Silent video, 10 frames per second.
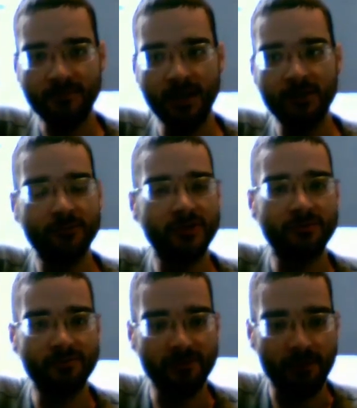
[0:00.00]
I'm
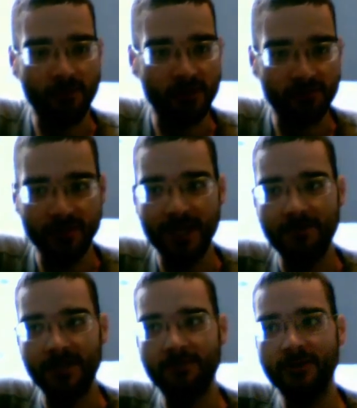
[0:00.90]
not going to blame
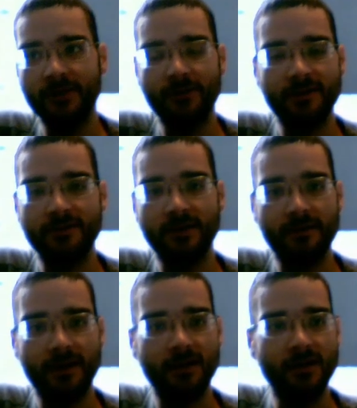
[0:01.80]
anybody or anything like
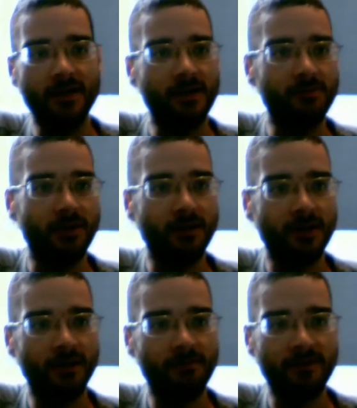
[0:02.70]
that, but
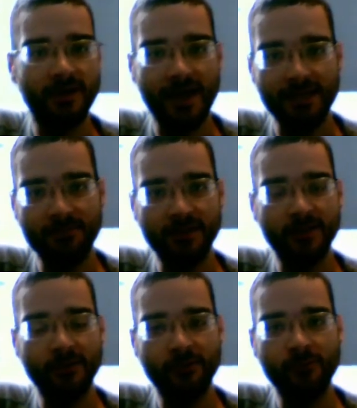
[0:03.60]
I think anybody
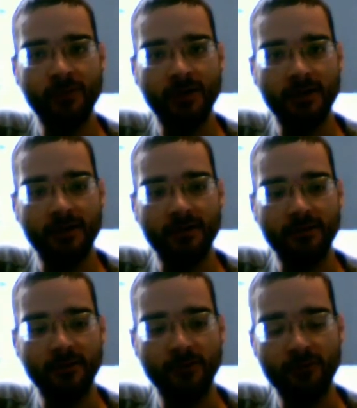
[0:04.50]
who
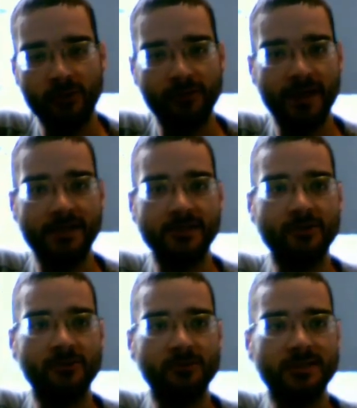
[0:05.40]
donated
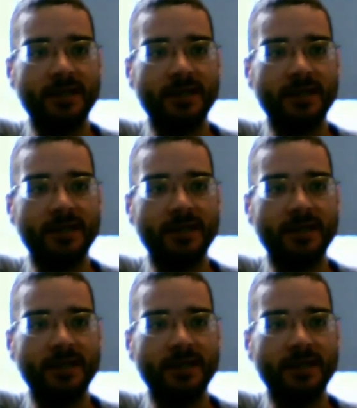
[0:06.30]
or was